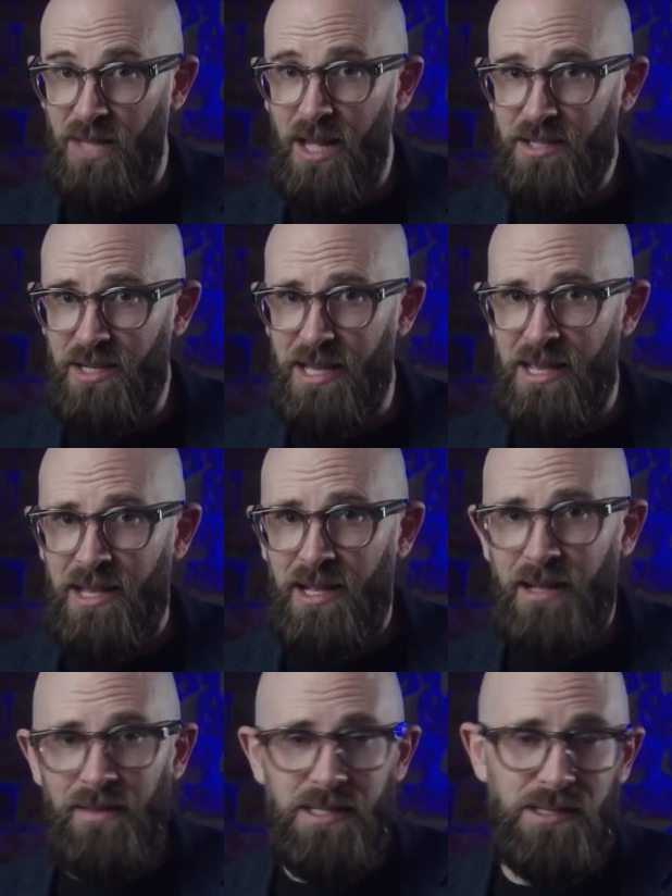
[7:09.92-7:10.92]
Largely,
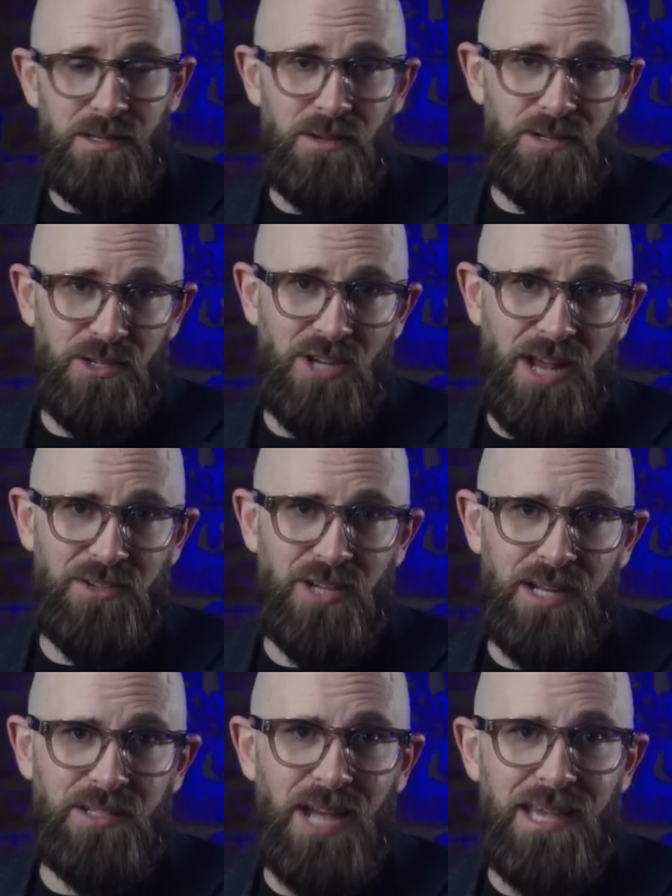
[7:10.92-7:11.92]
this is due to
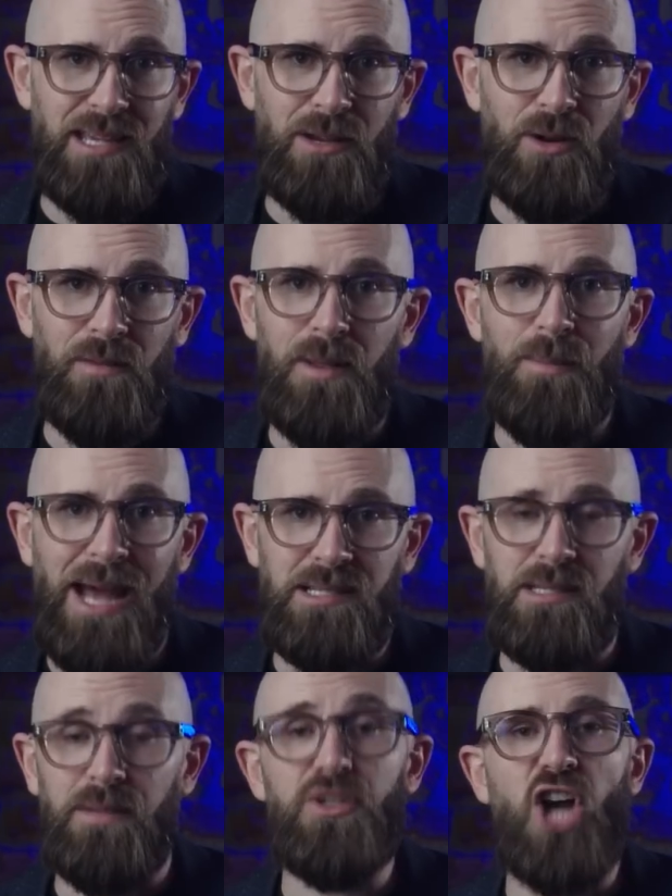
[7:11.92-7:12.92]
Shenzhen taking on the
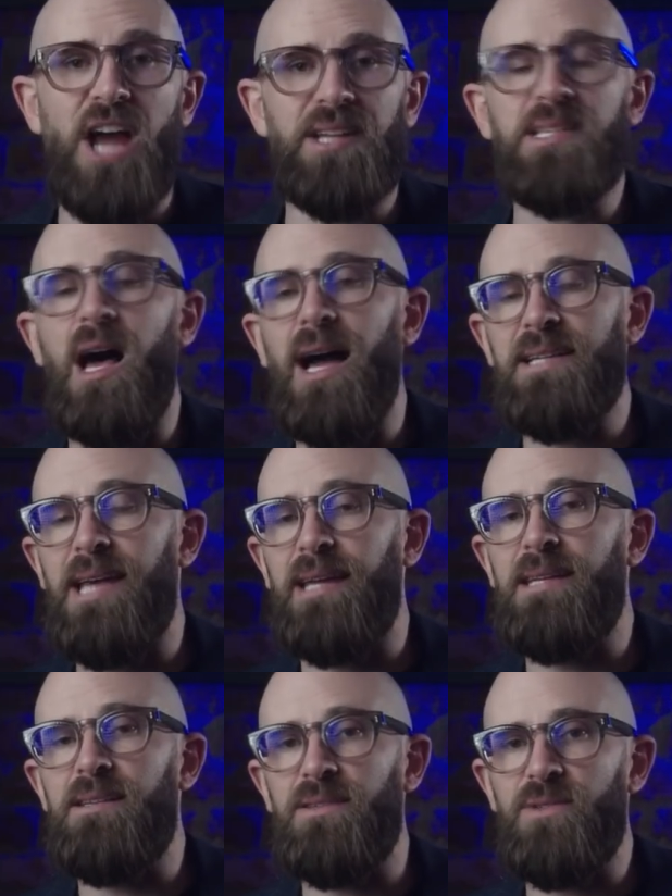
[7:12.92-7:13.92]
mantle of China's
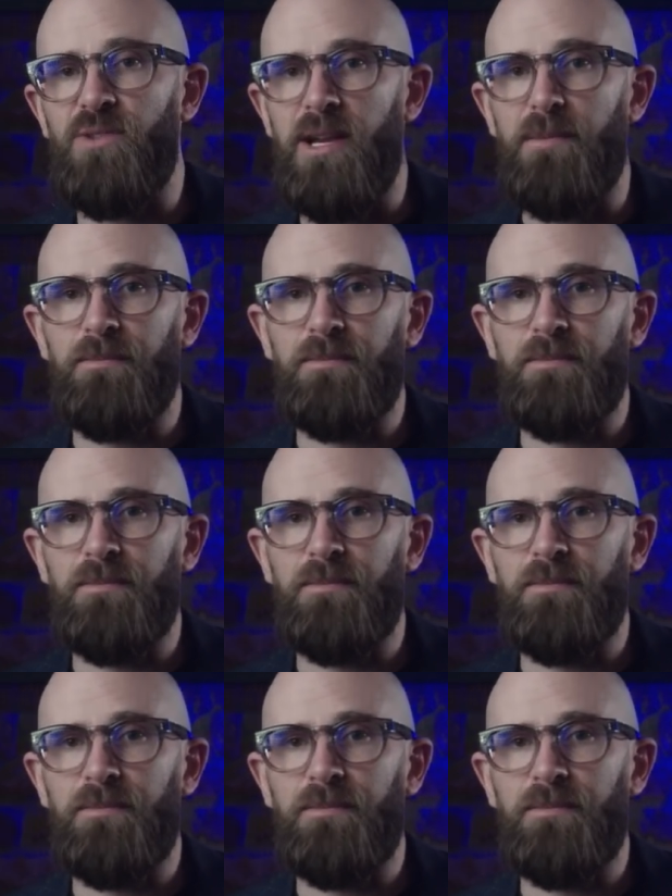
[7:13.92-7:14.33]
high-tech industry.